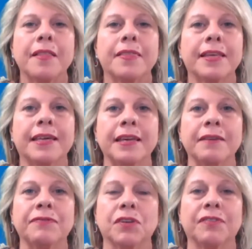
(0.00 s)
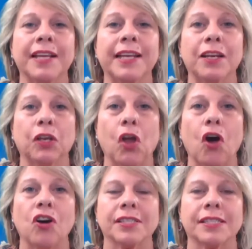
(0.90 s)
the gift of any
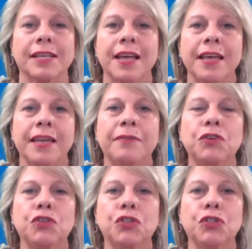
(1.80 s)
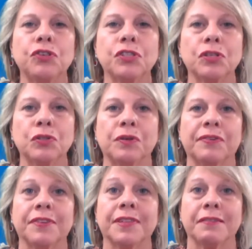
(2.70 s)
loss. If you choose to look
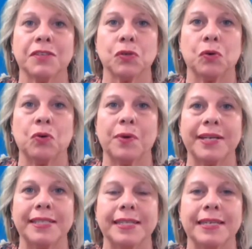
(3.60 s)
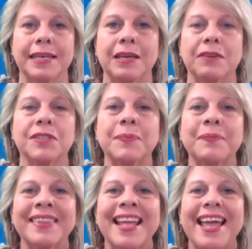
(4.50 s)
for it, there is always a gift.
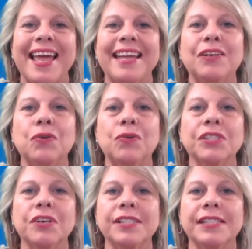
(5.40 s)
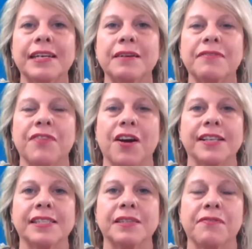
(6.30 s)
And it also
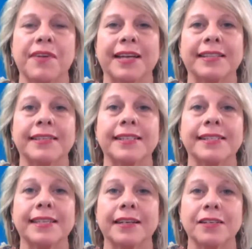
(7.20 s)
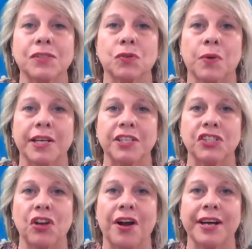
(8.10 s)
signifies the fact that the sun is always
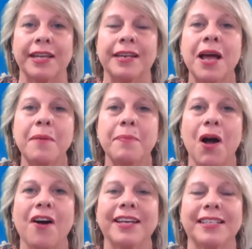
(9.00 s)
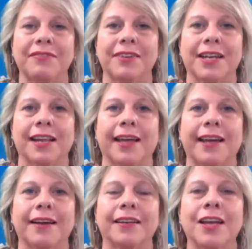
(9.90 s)
shining behind every cloud.